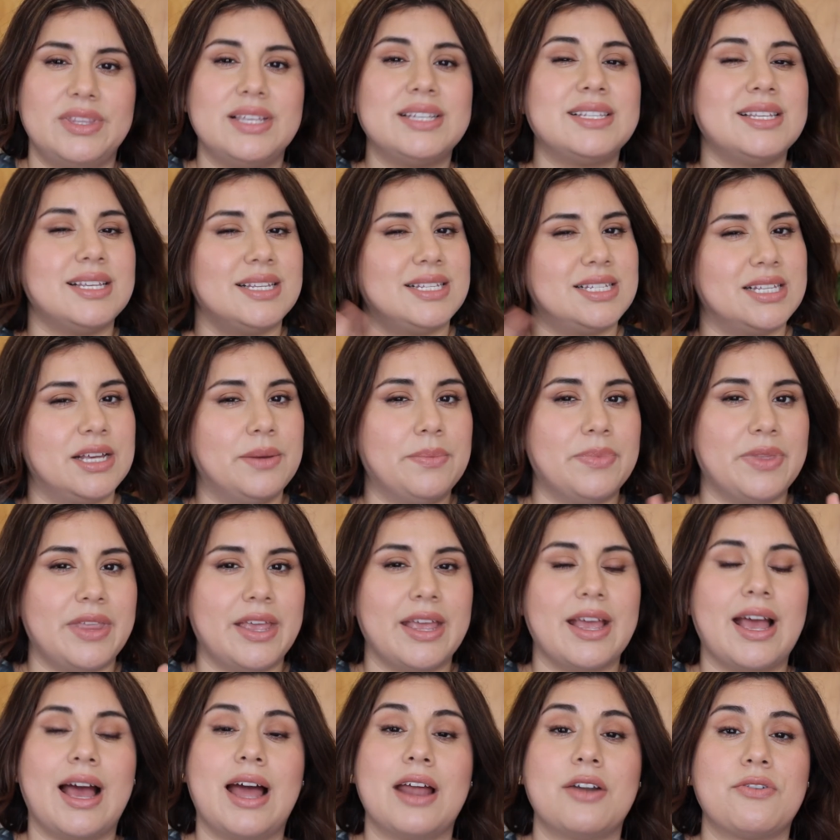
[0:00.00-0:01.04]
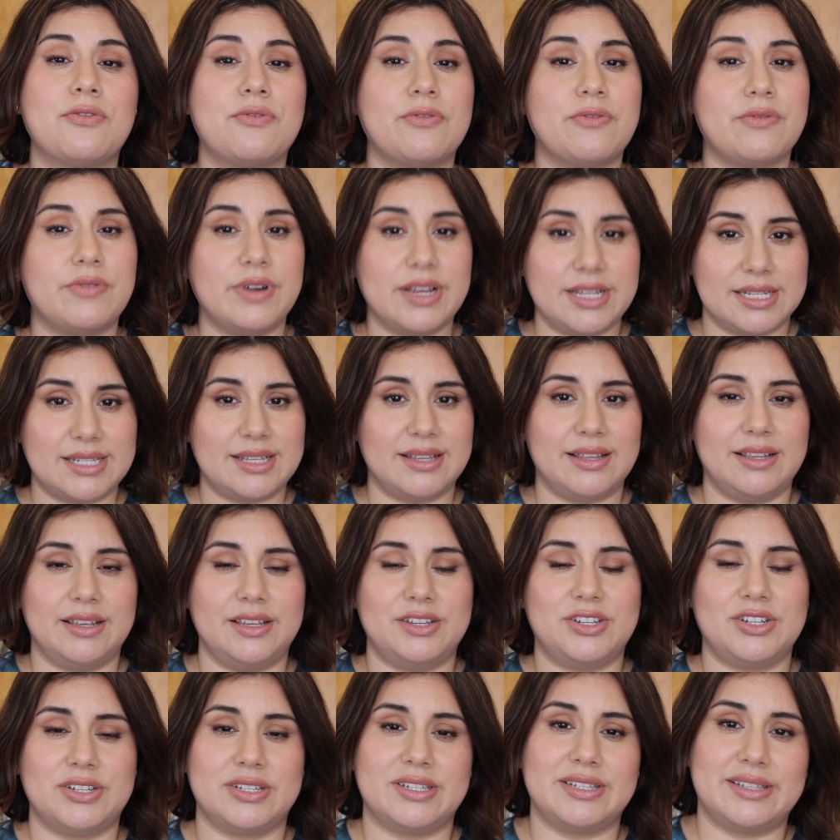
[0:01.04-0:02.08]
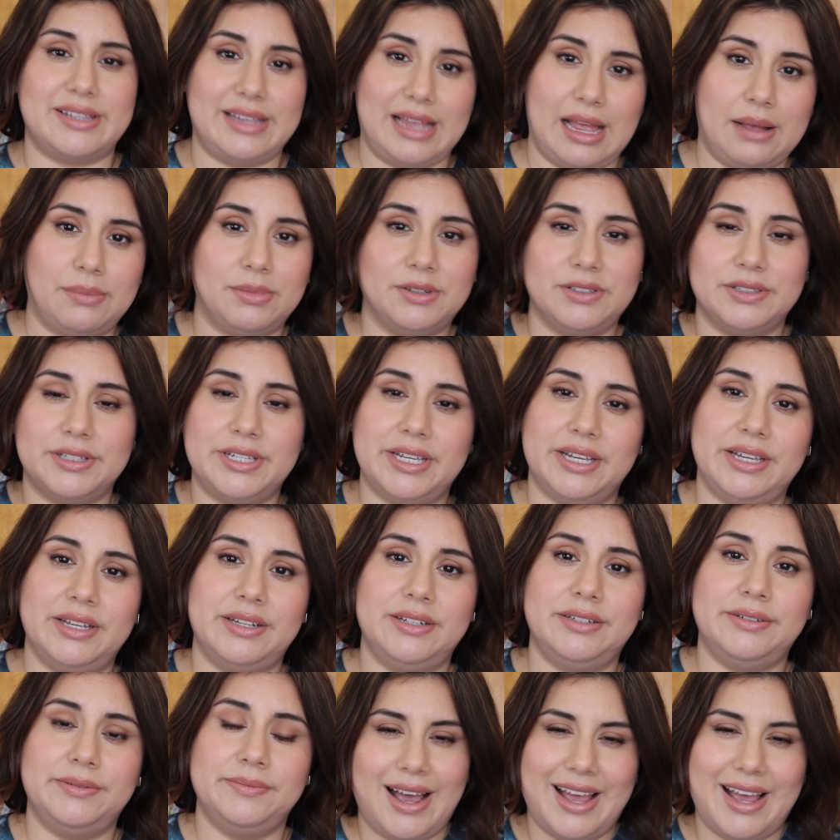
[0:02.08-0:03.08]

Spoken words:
This is something I recently just dabbled in.